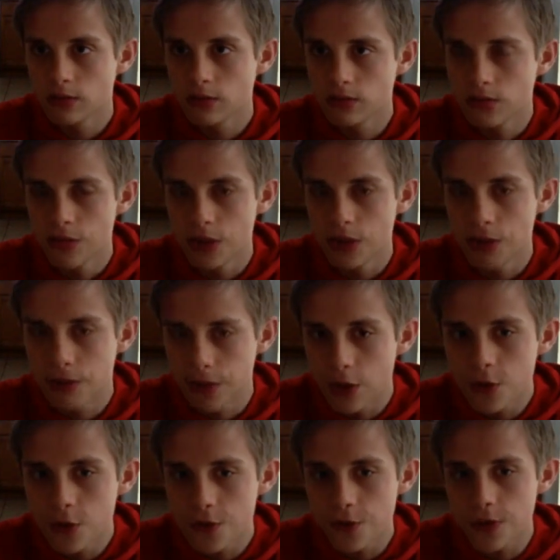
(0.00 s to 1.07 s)
the
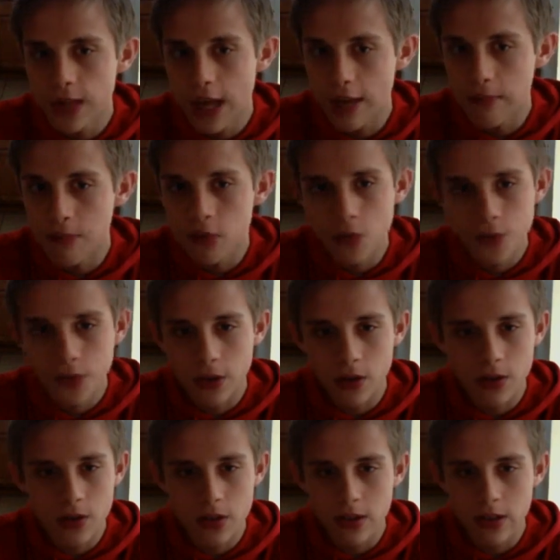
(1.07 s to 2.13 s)
reviews for that movie are
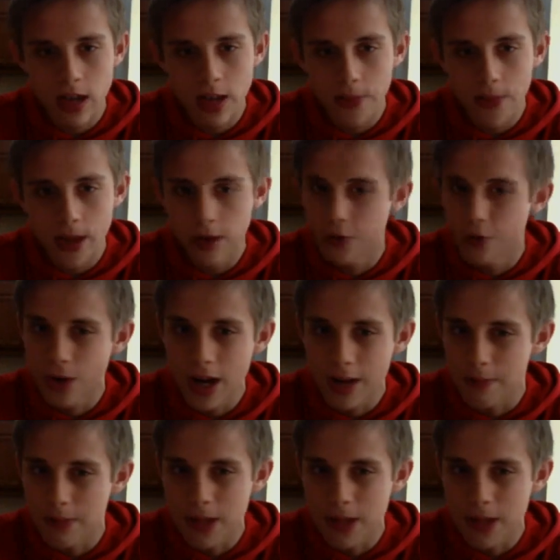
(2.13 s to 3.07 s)
just not that great.